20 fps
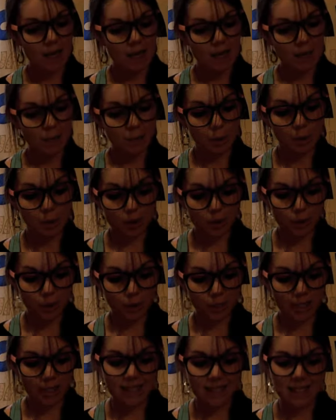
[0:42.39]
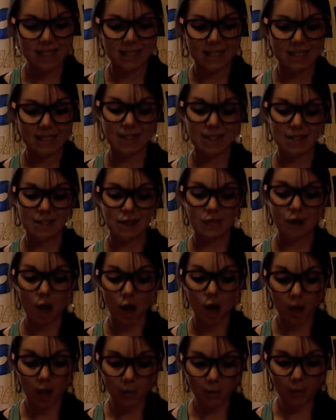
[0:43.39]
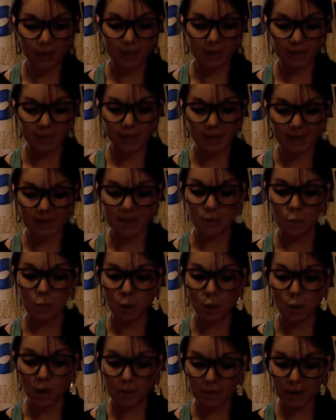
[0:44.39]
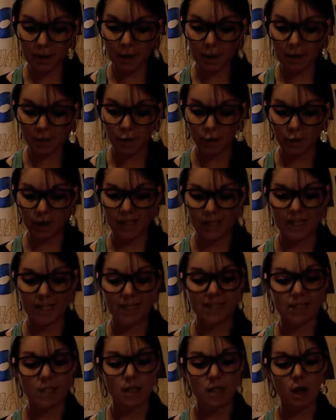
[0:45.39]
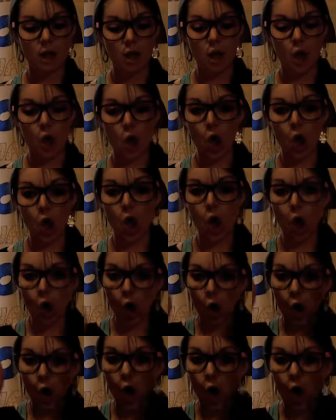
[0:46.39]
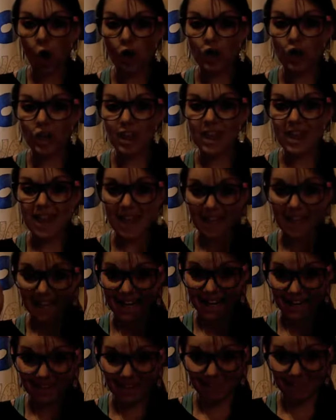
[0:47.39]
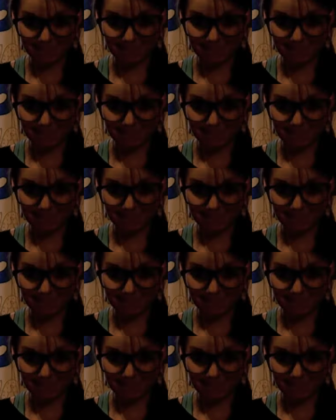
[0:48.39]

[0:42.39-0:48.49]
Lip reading: in the polar coordinates to consist of all points with at least one pair of coordinates, r theta,